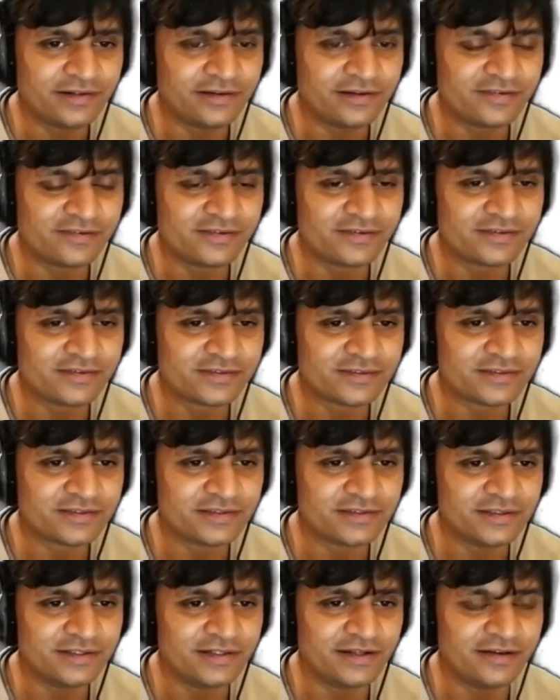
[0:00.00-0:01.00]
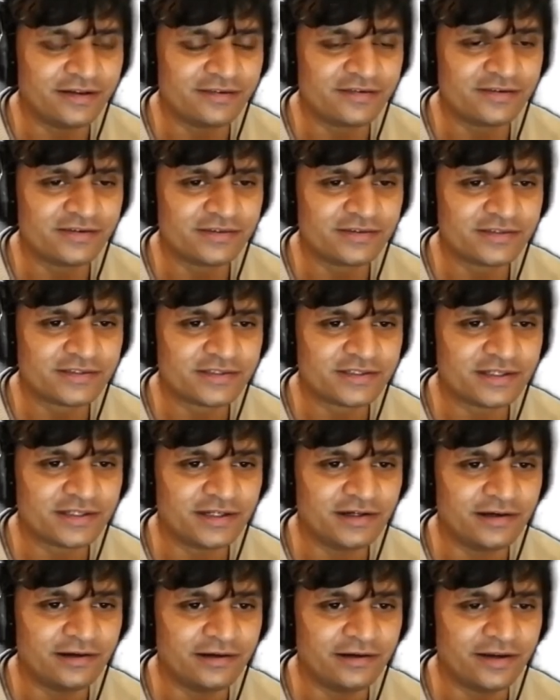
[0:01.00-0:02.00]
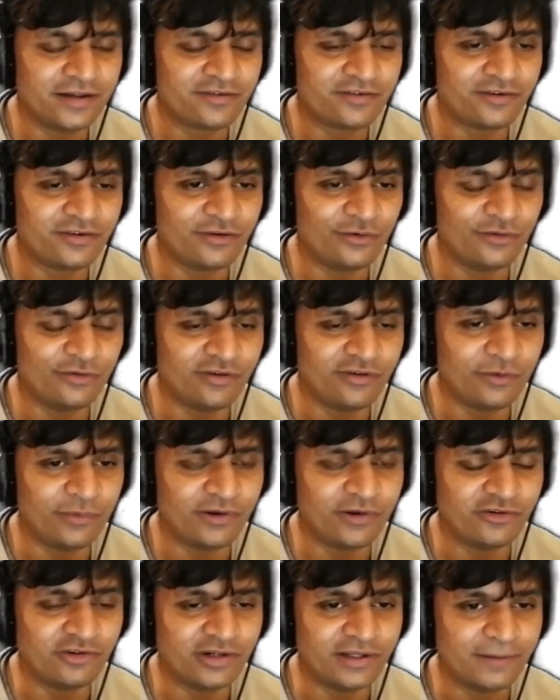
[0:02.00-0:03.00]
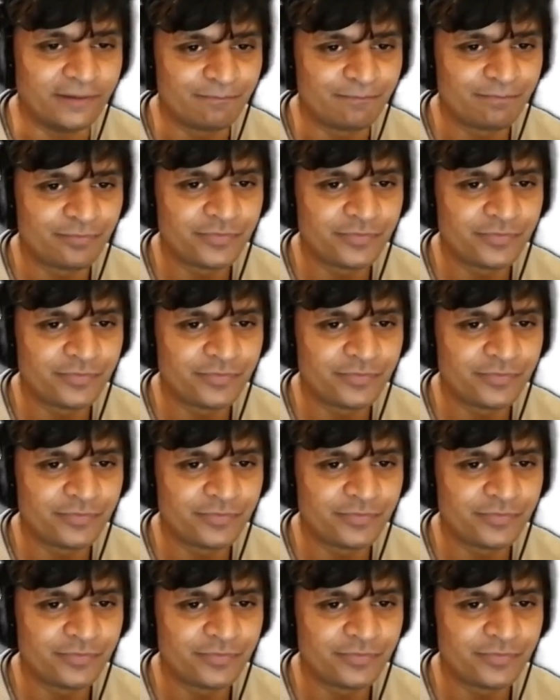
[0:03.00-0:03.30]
It doesn't execute sequentially.